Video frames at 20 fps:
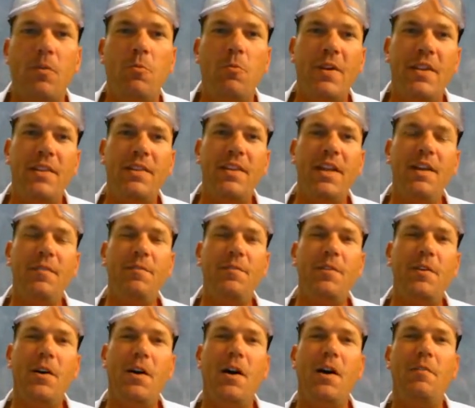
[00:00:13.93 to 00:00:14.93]
we
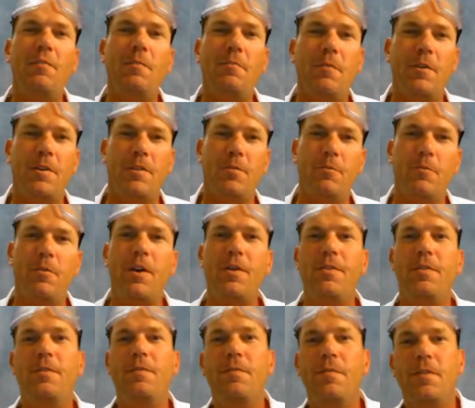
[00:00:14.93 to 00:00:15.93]
left off with
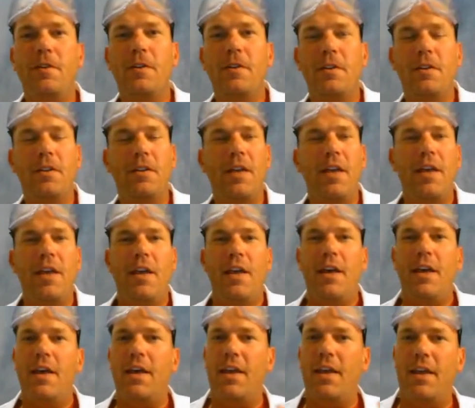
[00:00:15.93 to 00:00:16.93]
Rutherford
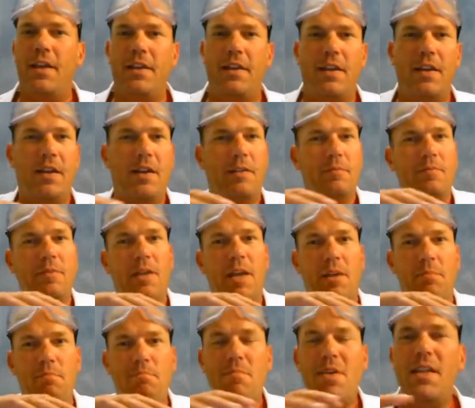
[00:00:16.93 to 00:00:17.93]
and, um,
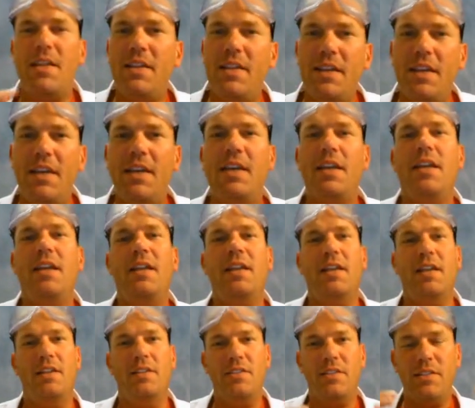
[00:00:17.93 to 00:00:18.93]
and Millikan
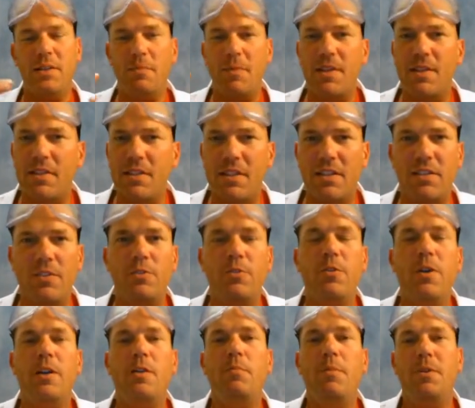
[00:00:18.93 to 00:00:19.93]
and some of the
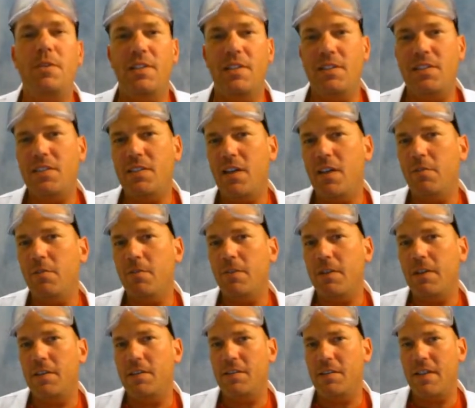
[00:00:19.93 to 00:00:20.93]
incredible
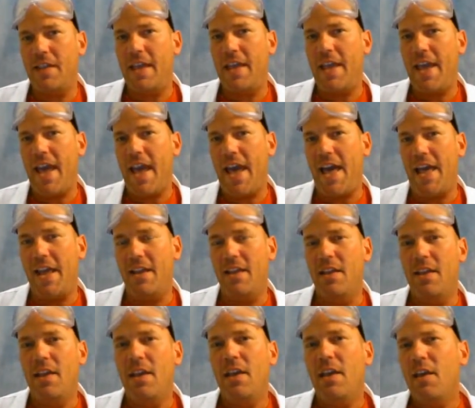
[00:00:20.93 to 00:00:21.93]
discoveries they
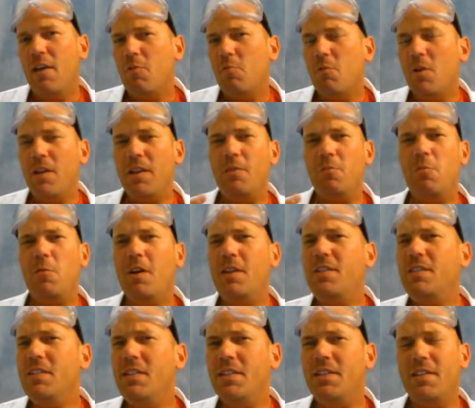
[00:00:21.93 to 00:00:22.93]
had. Well, it
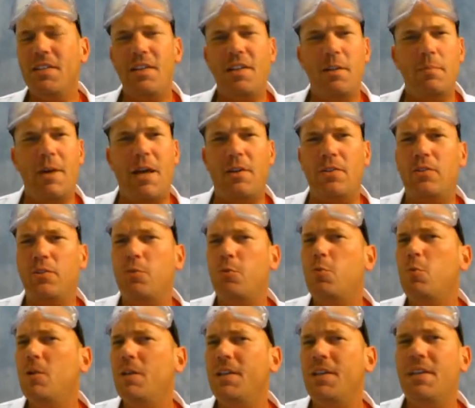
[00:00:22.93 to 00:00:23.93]
wasn't until about
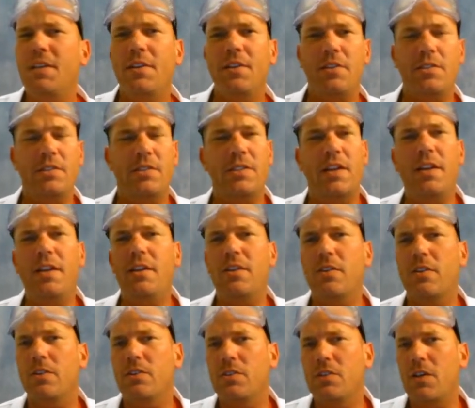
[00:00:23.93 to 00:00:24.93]
20 years
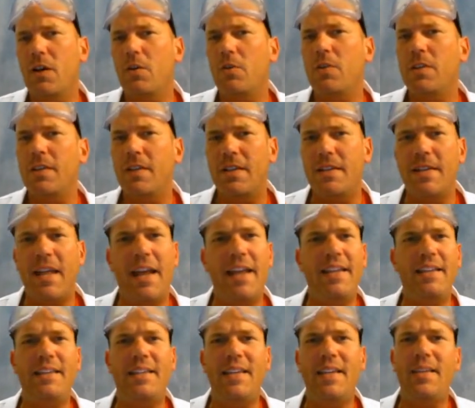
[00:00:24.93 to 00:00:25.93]
later or so in the
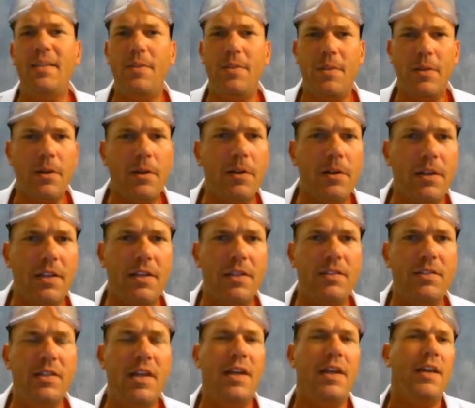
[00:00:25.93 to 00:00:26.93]

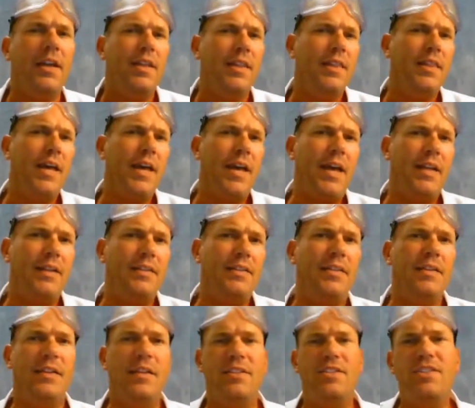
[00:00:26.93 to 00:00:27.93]
1930s
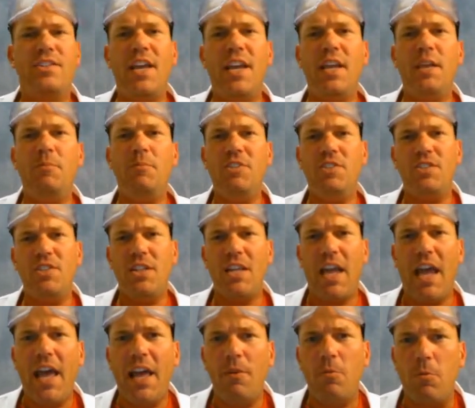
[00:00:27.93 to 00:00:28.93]
that uh, James
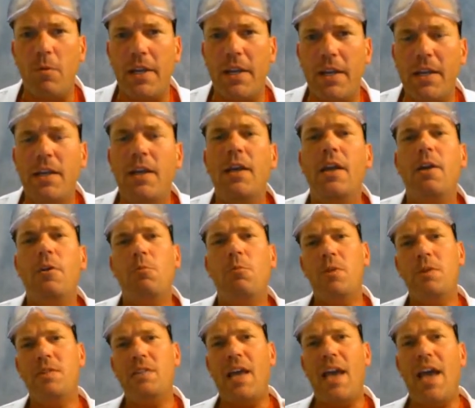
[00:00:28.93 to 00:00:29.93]
Chadwick
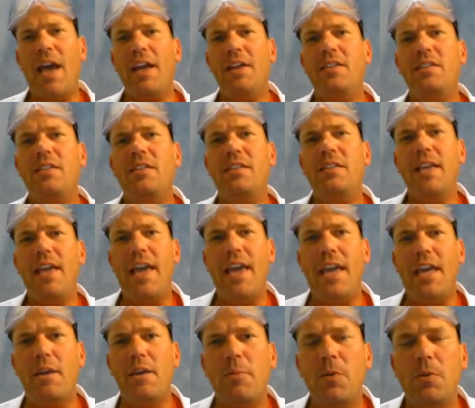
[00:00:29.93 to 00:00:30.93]
was actually
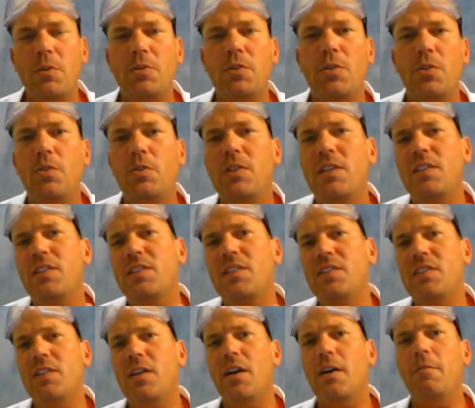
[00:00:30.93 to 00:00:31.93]
able to
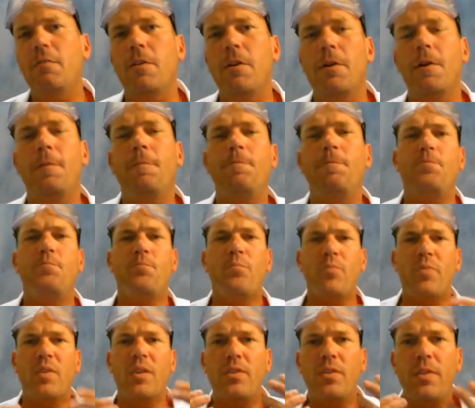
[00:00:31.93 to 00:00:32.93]
discover
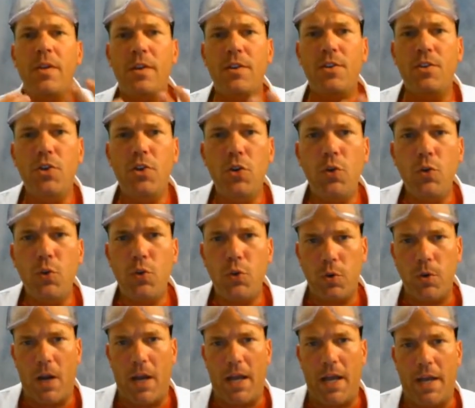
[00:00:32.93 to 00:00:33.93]
the
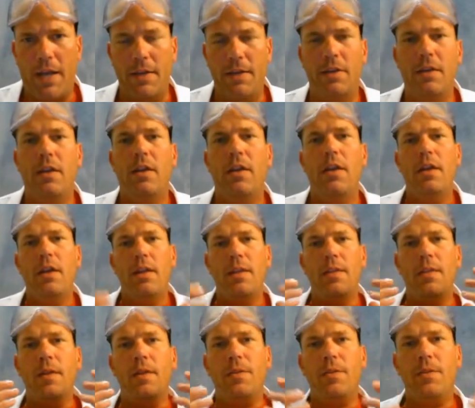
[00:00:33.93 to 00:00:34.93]
neutron
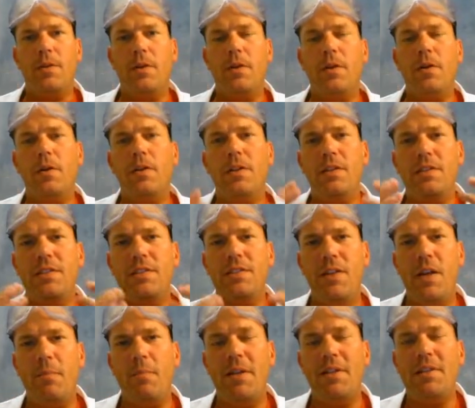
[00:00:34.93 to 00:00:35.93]
the third
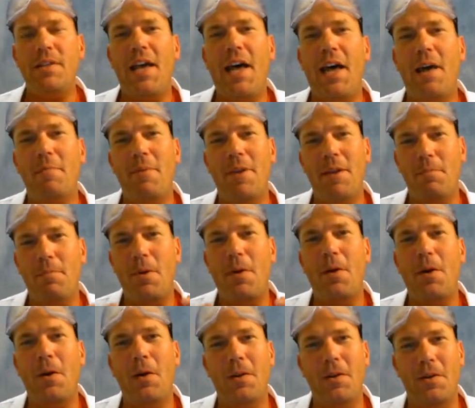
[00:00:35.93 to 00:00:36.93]
subatomic
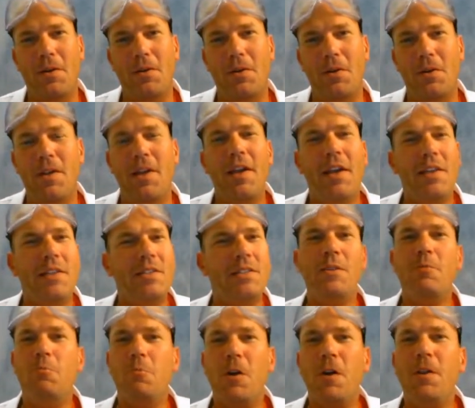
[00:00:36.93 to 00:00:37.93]
particle.
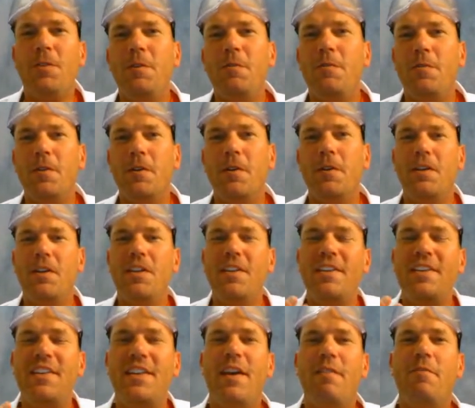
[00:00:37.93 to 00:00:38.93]
See, Rutherford
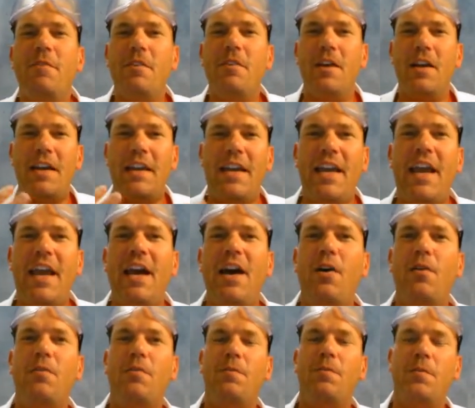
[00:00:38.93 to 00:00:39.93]
could never
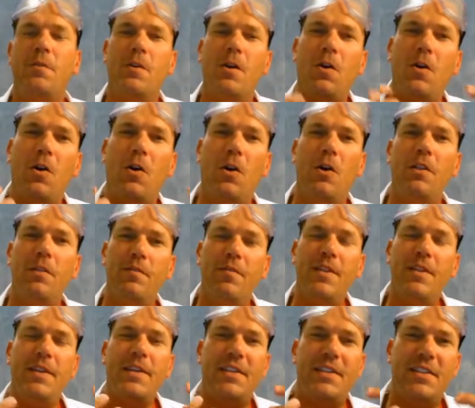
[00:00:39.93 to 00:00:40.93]
account for all
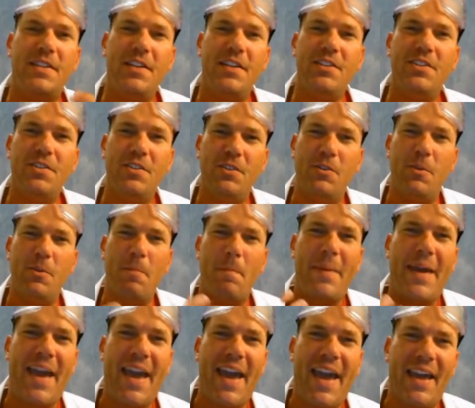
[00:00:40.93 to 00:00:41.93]
of the additional
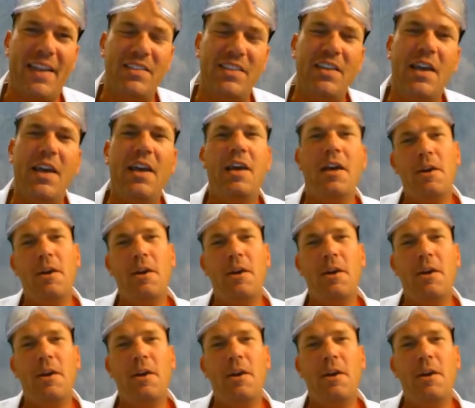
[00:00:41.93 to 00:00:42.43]
mass,